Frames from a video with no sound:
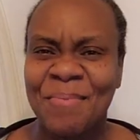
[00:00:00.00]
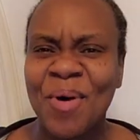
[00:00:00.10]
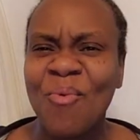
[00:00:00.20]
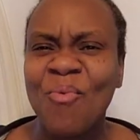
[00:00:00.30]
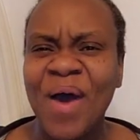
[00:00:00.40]

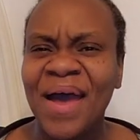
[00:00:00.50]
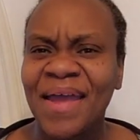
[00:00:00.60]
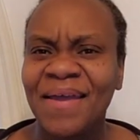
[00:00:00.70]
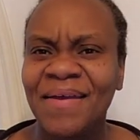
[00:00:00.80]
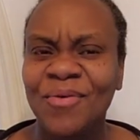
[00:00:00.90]
But
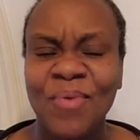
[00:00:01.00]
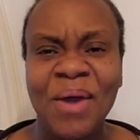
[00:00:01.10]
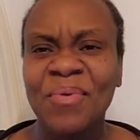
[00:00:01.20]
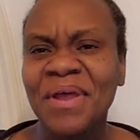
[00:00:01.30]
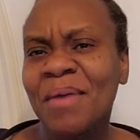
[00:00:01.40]
why? Why
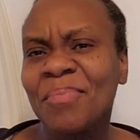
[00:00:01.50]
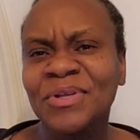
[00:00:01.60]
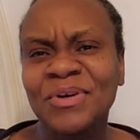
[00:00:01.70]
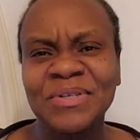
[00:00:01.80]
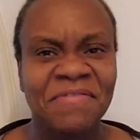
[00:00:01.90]
would I
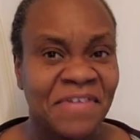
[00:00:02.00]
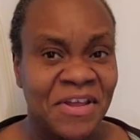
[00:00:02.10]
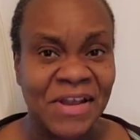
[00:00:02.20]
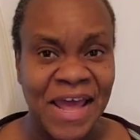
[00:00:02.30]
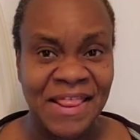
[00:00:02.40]
put out a
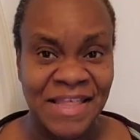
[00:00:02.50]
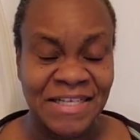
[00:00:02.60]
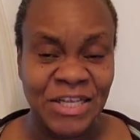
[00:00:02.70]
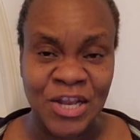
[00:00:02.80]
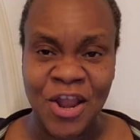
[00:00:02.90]
video like
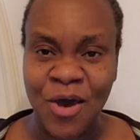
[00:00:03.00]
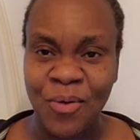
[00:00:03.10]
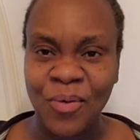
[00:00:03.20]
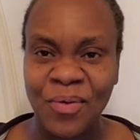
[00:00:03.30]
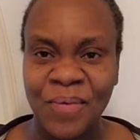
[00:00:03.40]
this
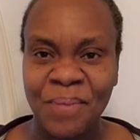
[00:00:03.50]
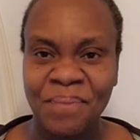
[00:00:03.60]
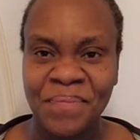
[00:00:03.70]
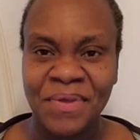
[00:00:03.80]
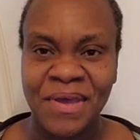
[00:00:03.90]
now?
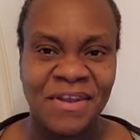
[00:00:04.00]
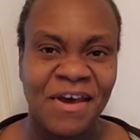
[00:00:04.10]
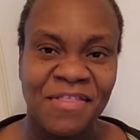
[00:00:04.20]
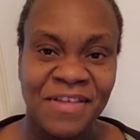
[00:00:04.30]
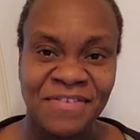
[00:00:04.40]

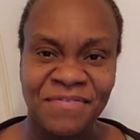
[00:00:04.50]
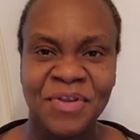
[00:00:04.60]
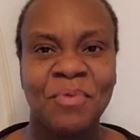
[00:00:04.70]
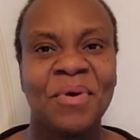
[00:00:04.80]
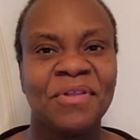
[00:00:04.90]
Not this
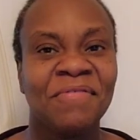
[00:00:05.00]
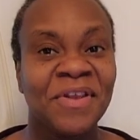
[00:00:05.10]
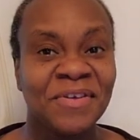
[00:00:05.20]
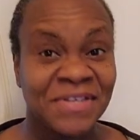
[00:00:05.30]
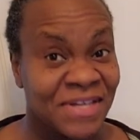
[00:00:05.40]
video, but the
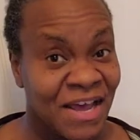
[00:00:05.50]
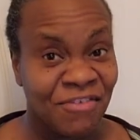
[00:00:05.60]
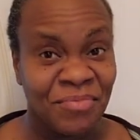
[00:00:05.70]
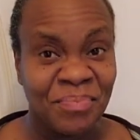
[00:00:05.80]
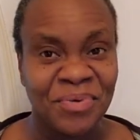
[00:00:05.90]
videos that
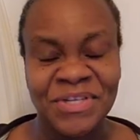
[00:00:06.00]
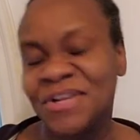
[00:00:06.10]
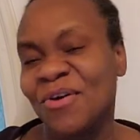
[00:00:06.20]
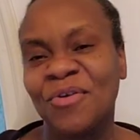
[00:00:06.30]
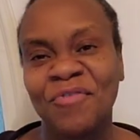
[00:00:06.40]
I've been
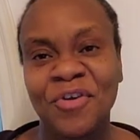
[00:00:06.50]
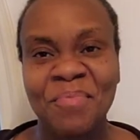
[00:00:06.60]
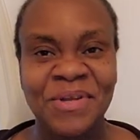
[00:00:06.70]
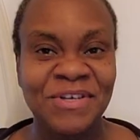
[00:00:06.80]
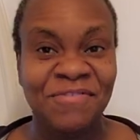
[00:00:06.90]
putting out for the
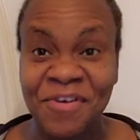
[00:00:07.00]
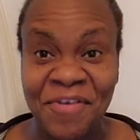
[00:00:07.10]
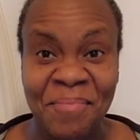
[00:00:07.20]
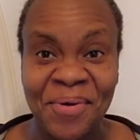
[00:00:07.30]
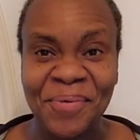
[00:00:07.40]
month of
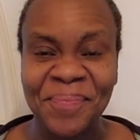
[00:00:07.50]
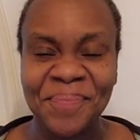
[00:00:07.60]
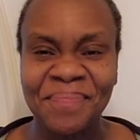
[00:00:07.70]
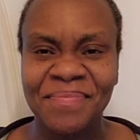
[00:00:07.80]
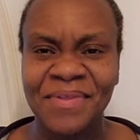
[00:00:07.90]
November.
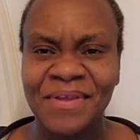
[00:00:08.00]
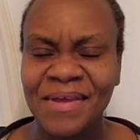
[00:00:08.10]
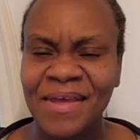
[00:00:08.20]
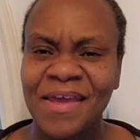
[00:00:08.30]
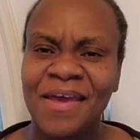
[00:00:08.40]

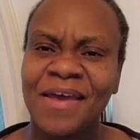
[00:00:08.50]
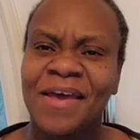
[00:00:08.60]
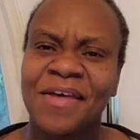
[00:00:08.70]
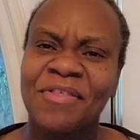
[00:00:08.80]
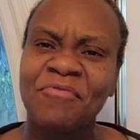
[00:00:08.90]

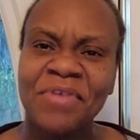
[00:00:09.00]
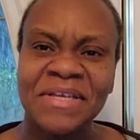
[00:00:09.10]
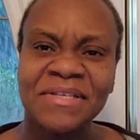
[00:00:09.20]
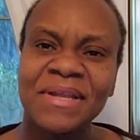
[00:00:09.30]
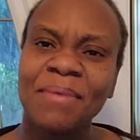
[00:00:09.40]
The
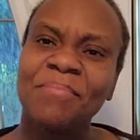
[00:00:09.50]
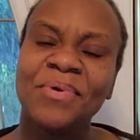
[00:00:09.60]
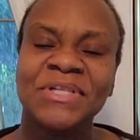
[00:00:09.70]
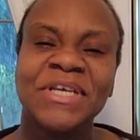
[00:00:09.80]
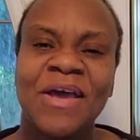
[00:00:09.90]
reason I'm
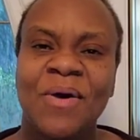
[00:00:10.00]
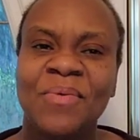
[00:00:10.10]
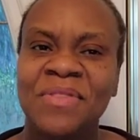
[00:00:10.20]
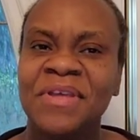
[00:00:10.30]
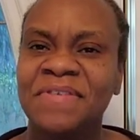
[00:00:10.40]
putting
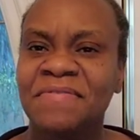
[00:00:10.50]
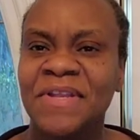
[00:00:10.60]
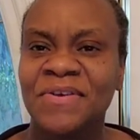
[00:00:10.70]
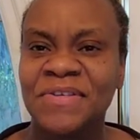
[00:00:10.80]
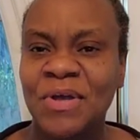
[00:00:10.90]
out these
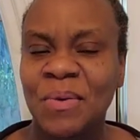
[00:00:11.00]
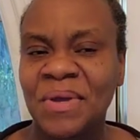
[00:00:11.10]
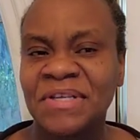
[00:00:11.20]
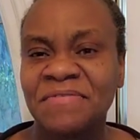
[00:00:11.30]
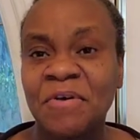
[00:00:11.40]
videos now
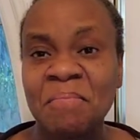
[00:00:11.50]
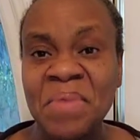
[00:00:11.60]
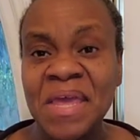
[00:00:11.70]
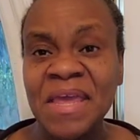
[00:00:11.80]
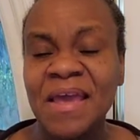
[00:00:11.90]
is, for
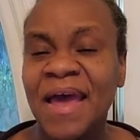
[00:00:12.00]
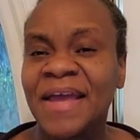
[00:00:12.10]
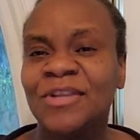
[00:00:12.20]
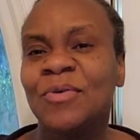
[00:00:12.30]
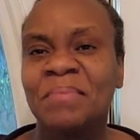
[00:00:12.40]
me,
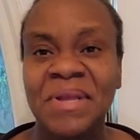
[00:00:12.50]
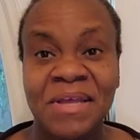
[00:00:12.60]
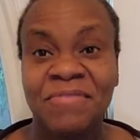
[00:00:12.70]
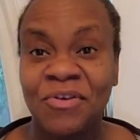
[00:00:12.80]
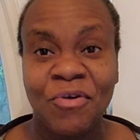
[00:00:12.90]
I don't
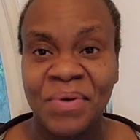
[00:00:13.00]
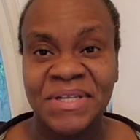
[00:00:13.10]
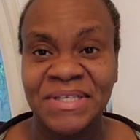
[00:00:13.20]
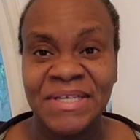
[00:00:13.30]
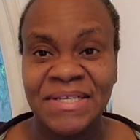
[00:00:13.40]
believe the
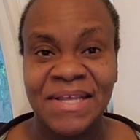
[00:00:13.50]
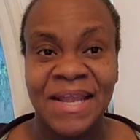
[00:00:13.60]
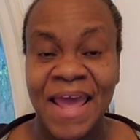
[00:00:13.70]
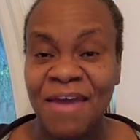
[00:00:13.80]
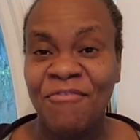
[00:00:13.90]
growing
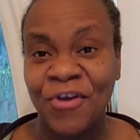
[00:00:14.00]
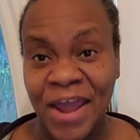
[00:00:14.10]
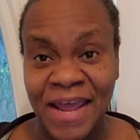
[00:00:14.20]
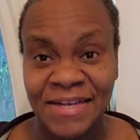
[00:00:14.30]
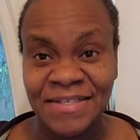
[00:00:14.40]
season ever
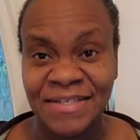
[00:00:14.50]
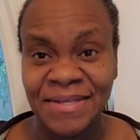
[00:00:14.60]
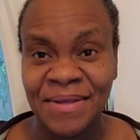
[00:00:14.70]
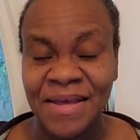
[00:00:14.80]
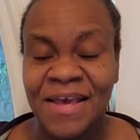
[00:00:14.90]
ends.
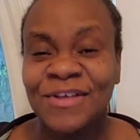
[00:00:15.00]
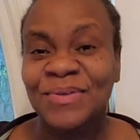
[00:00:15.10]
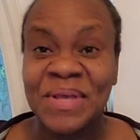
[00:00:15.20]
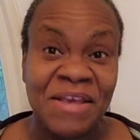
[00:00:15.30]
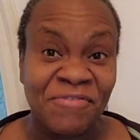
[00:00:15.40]

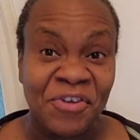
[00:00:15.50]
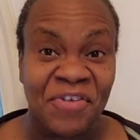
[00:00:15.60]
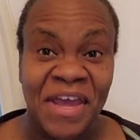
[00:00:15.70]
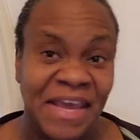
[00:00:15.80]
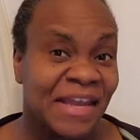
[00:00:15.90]
So even
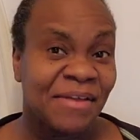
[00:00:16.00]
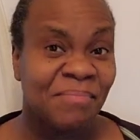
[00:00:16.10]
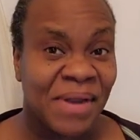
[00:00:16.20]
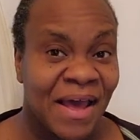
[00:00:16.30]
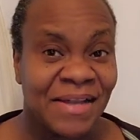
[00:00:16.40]
if I
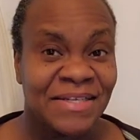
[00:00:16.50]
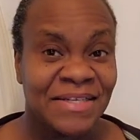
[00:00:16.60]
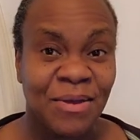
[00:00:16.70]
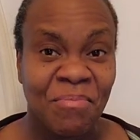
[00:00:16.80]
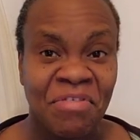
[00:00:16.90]
cannot plant
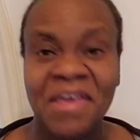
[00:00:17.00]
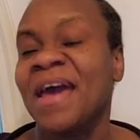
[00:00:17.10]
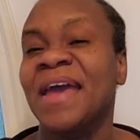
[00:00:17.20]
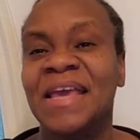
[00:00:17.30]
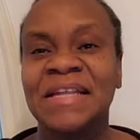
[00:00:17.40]
something,
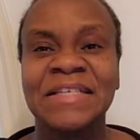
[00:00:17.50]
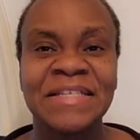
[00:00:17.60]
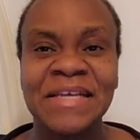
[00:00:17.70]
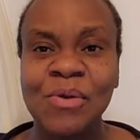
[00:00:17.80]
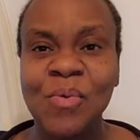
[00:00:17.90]
I can
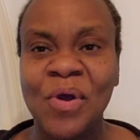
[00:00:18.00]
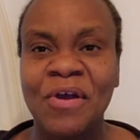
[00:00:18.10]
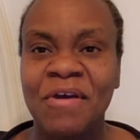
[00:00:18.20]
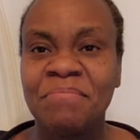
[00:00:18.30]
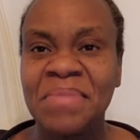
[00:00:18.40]
still
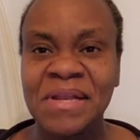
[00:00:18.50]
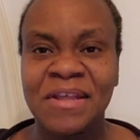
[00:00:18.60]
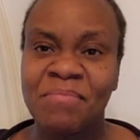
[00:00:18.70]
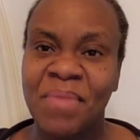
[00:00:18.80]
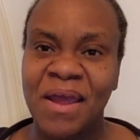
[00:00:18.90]
work on
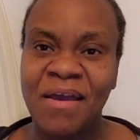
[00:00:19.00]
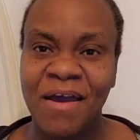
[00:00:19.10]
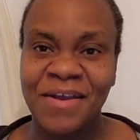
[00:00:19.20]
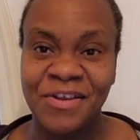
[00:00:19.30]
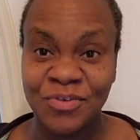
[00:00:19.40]
building my
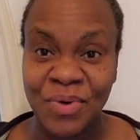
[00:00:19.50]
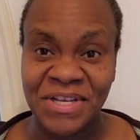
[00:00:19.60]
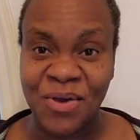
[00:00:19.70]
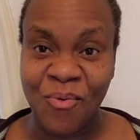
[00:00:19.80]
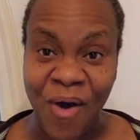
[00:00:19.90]
garden to
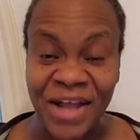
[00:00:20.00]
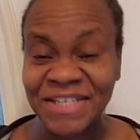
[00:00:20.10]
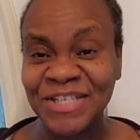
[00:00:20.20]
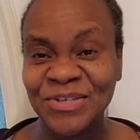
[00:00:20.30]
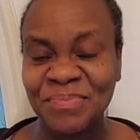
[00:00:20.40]
what I
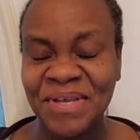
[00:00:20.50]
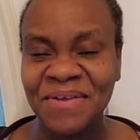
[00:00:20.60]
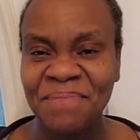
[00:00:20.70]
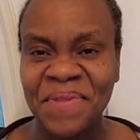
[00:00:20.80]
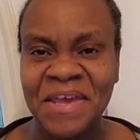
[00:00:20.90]
want it to be.
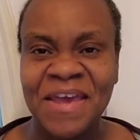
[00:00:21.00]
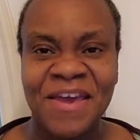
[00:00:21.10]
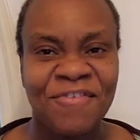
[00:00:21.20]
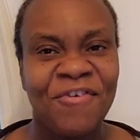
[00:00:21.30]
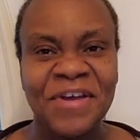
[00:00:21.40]

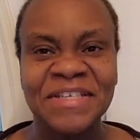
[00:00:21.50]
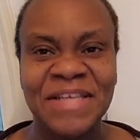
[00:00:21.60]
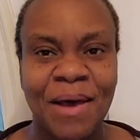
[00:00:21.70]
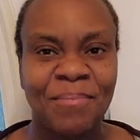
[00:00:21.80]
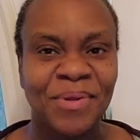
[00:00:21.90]
For
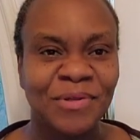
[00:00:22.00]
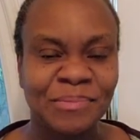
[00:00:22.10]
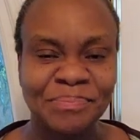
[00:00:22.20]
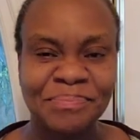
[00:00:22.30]
example,